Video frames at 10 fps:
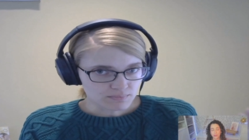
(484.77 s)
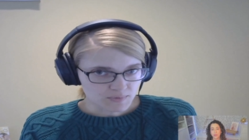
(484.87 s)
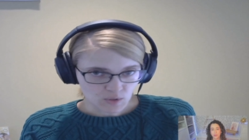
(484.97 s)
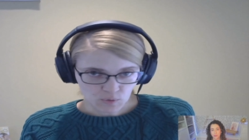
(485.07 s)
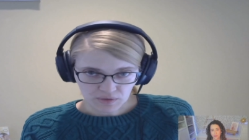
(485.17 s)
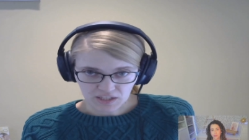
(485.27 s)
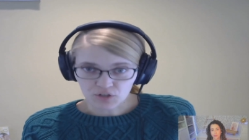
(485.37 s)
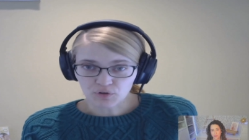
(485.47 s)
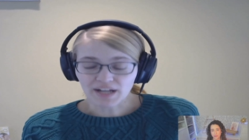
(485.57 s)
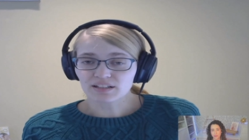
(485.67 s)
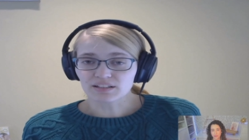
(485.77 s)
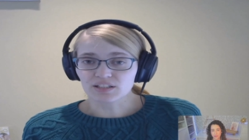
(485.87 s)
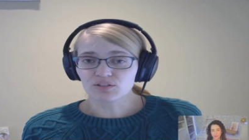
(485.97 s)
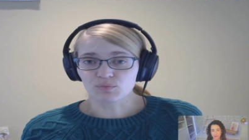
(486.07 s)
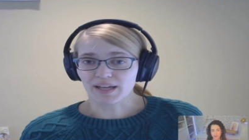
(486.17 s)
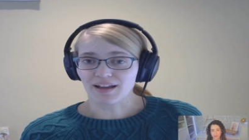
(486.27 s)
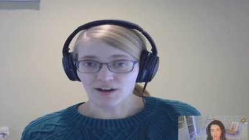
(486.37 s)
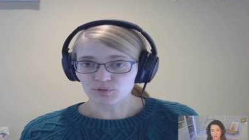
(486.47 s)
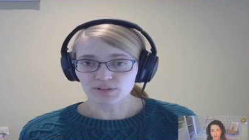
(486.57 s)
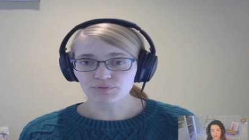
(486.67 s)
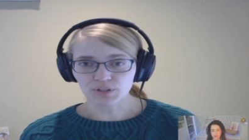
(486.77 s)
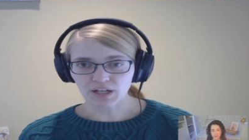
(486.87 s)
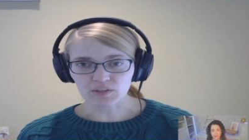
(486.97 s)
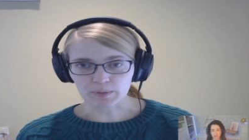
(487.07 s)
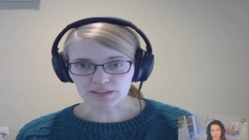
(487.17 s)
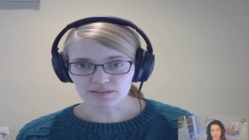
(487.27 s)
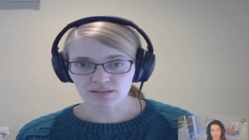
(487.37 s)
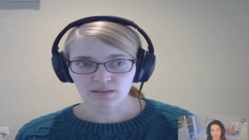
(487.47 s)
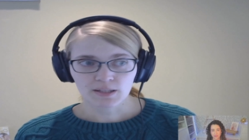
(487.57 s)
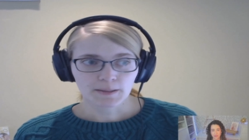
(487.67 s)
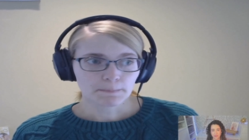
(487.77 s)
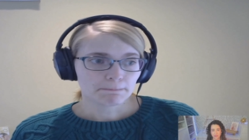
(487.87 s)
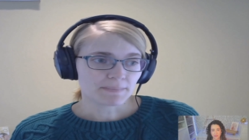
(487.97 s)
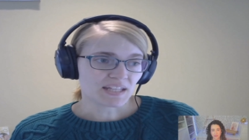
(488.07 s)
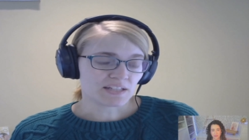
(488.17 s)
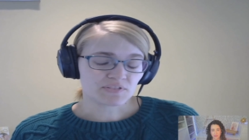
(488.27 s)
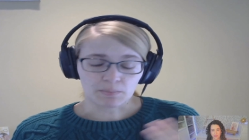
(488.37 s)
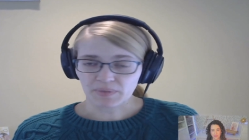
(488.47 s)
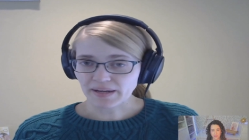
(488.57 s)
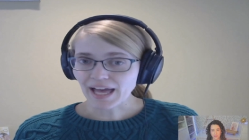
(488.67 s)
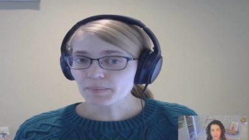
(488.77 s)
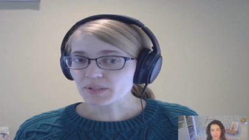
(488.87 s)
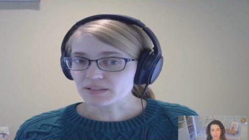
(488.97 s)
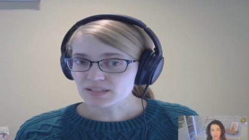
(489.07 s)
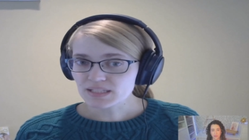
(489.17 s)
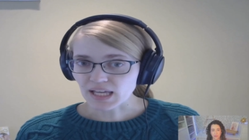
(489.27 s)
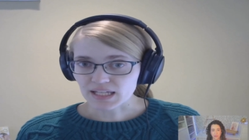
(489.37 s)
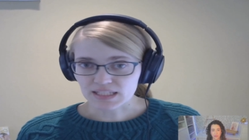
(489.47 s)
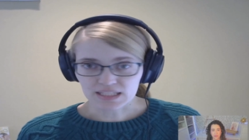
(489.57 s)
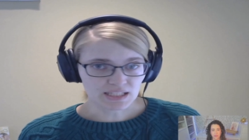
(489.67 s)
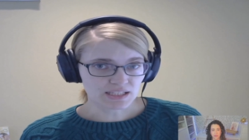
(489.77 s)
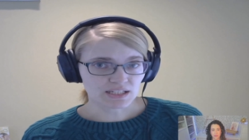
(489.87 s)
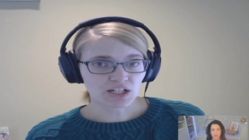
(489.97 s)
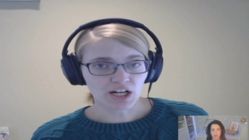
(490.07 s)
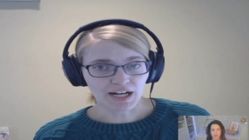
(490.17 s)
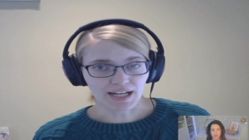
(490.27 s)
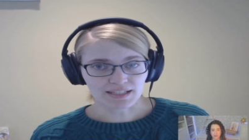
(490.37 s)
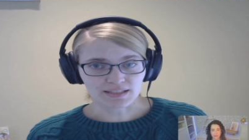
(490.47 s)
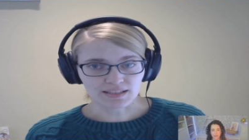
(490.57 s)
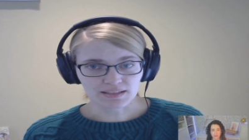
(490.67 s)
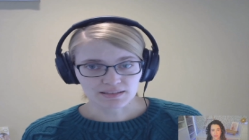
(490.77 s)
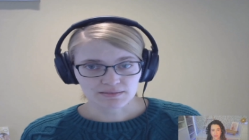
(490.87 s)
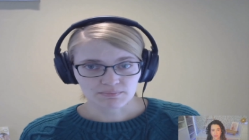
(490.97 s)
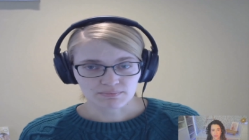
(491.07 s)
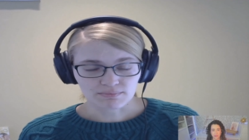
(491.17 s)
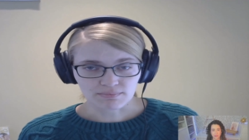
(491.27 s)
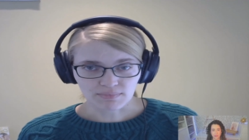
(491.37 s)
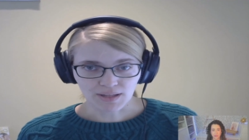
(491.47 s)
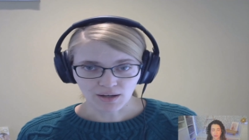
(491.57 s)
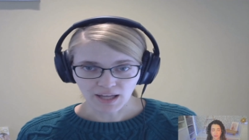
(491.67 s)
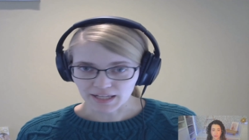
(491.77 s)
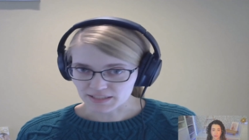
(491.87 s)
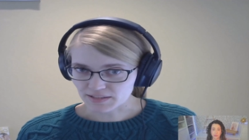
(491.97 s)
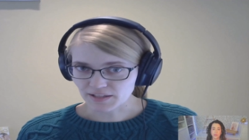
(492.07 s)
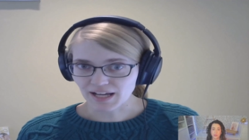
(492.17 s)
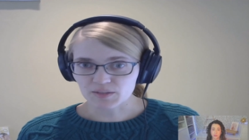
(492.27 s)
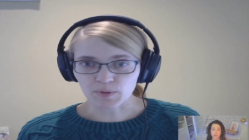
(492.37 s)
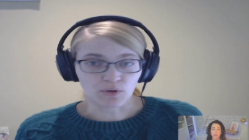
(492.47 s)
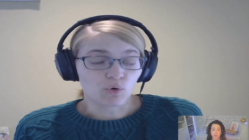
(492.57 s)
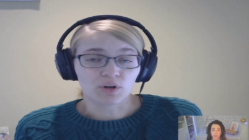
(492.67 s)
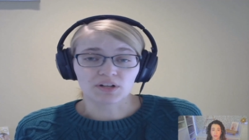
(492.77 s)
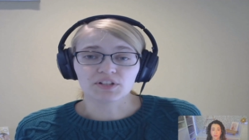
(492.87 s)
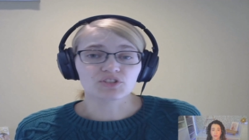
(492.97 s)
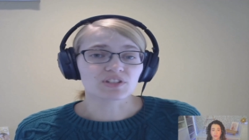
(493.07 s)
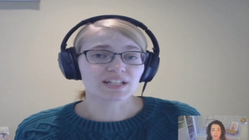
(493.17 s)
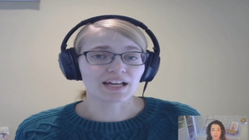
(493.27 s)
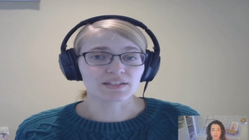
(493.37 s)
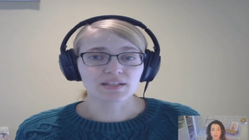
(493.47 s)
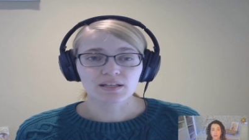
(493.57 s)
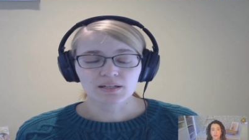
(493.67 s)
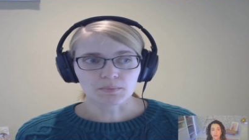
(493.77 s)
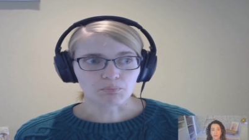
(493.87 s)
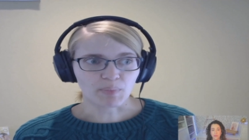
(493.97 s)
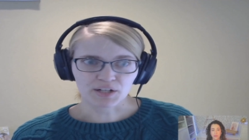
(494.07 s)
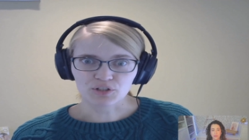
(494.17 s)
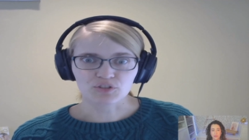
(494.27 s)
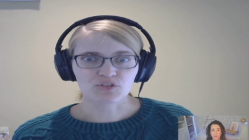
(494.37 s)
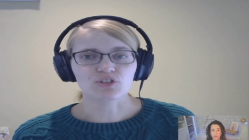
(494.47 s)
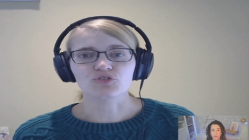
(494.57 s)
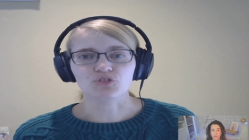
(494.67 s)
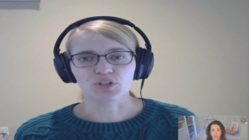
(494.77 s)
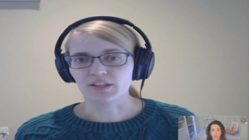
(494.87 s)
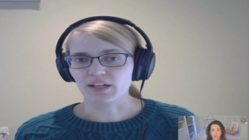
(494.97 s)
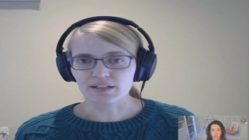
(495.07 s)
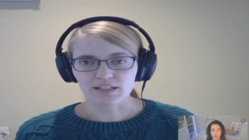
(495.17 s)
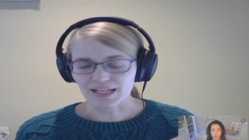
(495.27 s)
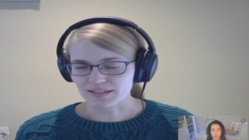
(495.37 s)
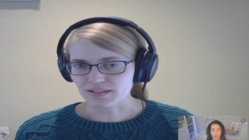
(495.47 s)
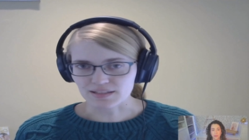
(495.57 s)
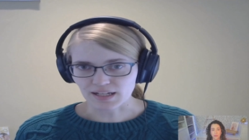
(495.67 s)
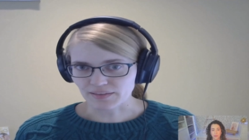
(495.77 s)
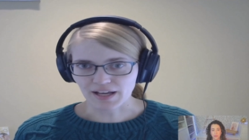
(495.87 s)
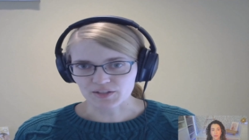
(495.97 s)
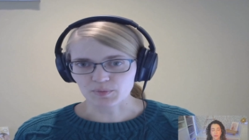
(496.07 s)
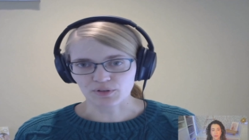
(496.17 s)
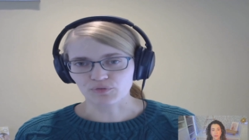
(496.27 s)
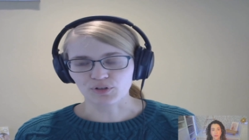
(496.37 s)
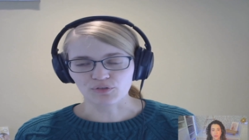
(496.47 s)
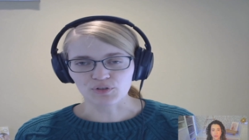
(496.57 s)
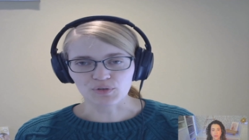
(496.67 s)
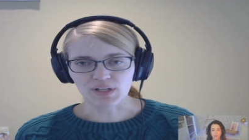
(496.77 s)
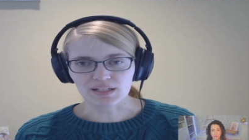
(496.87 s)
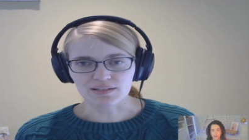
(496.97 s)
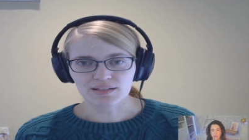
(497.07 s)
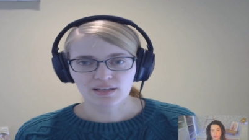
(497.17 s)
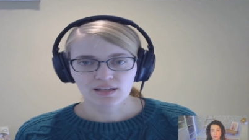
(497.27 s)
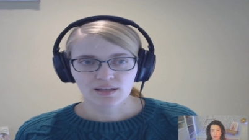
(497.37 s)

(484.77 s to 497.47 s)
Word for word: So theoretically, you may outlive your husband. If something happens and he gets in a car accident and is in the hospital, or even just has minor surgery that he has to stay in the hospital for a few days,